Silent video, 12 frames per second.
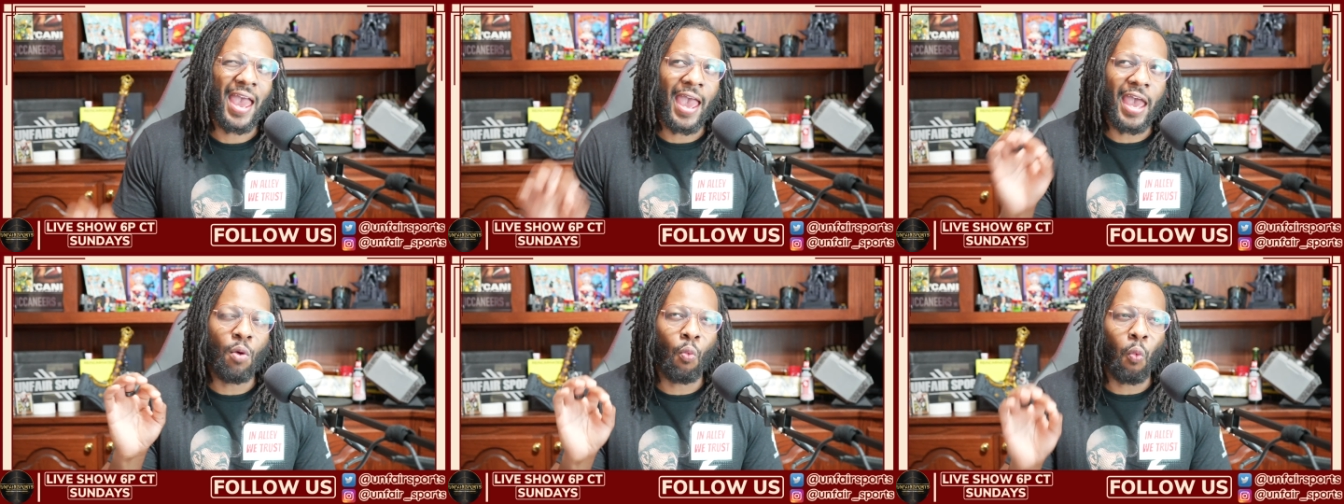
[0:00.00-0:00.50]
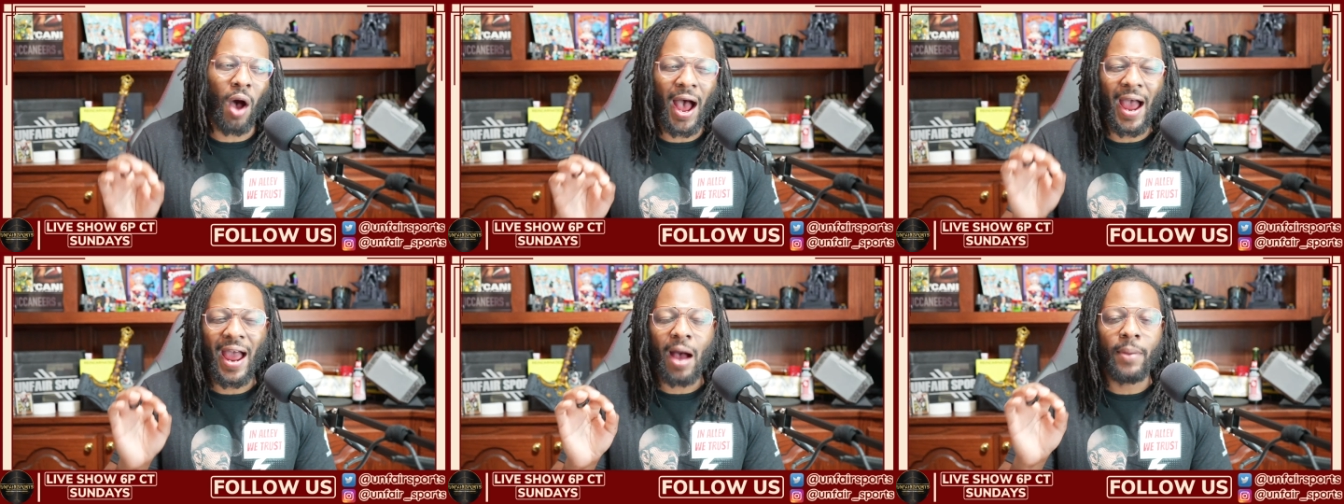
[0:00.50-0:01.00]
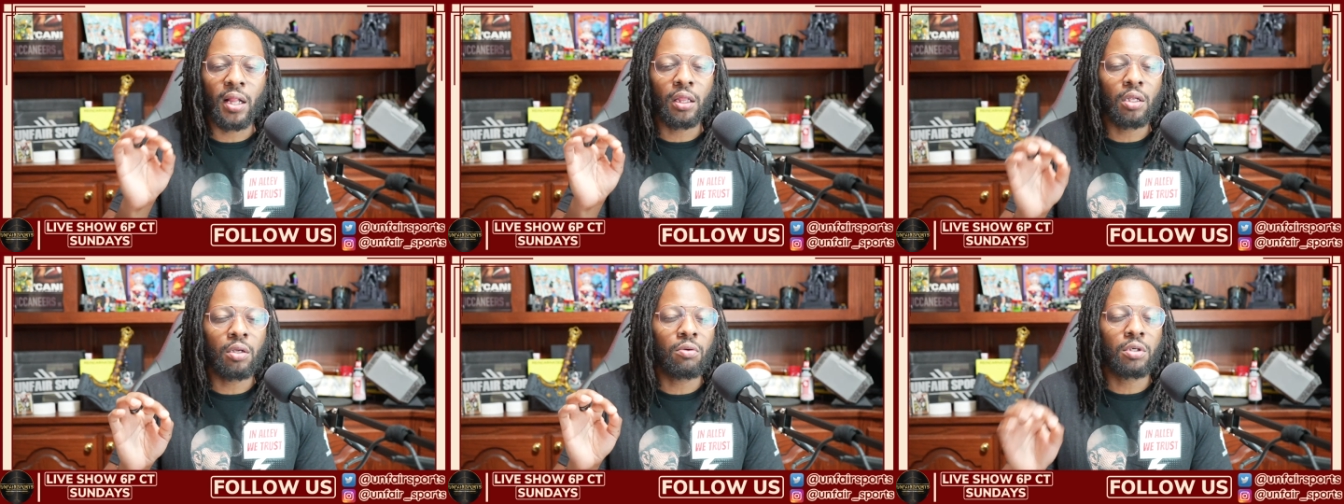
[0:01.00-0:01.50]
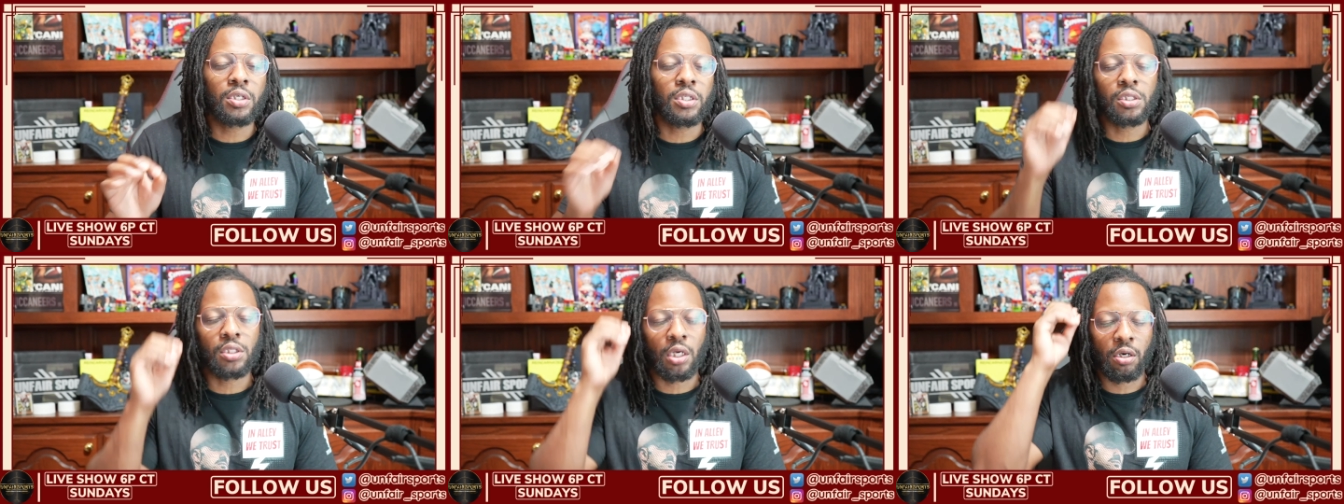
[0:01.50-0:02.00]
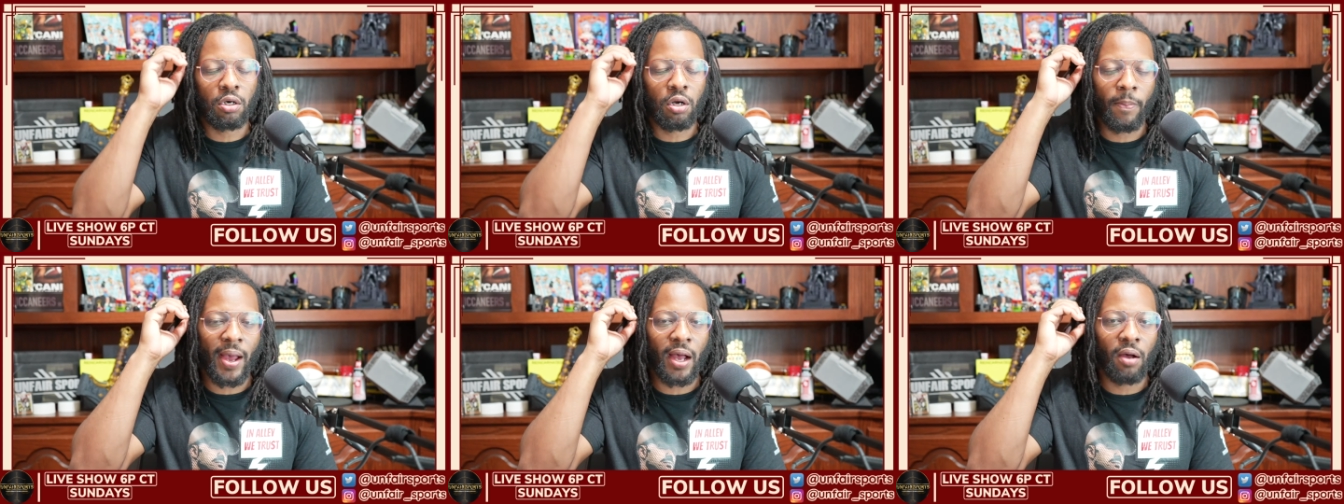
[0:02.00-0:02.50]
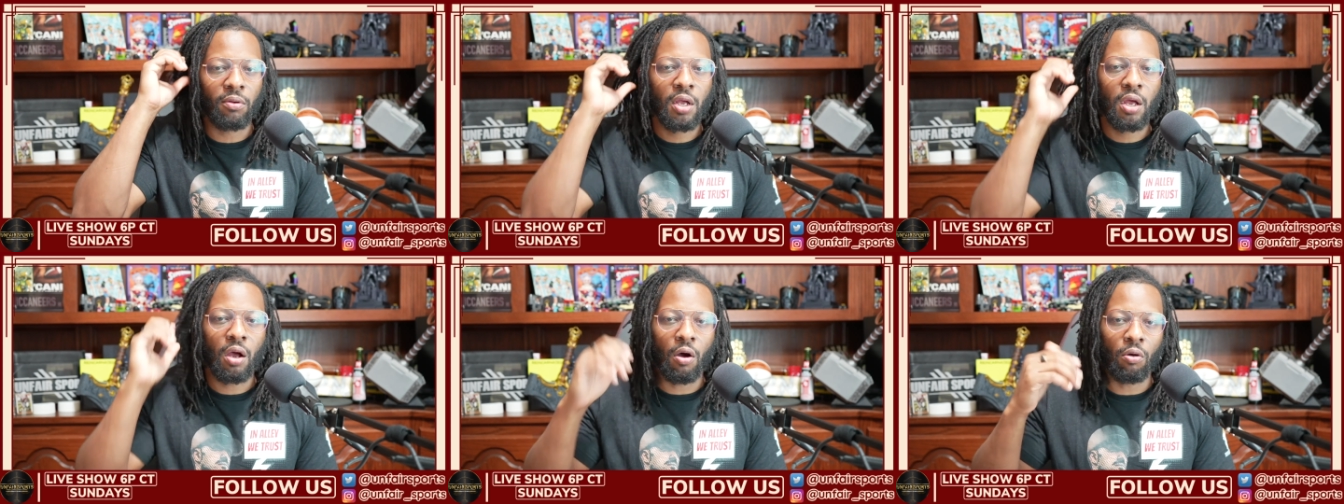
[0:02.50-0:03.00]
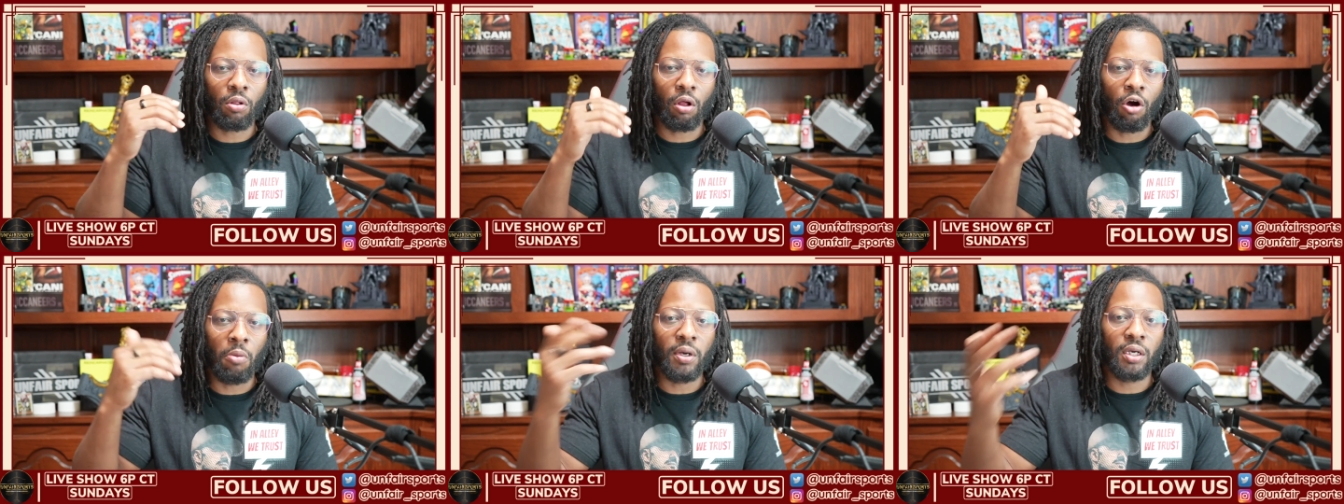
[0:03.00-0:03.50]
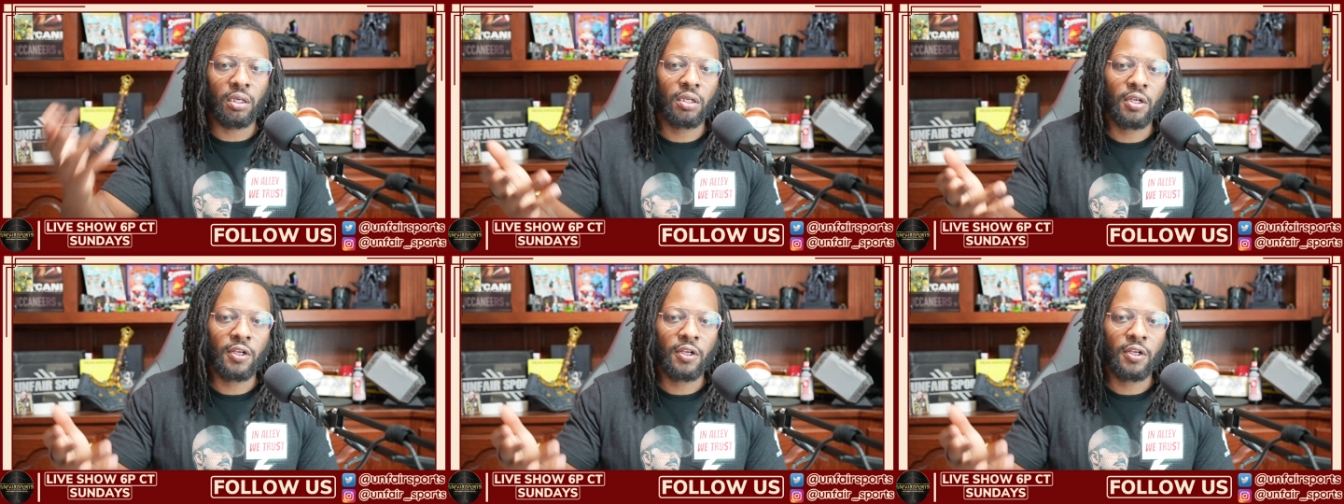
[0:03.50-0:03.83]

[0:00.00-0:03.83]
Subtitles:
and why I'm a little concerned about Oklahoma's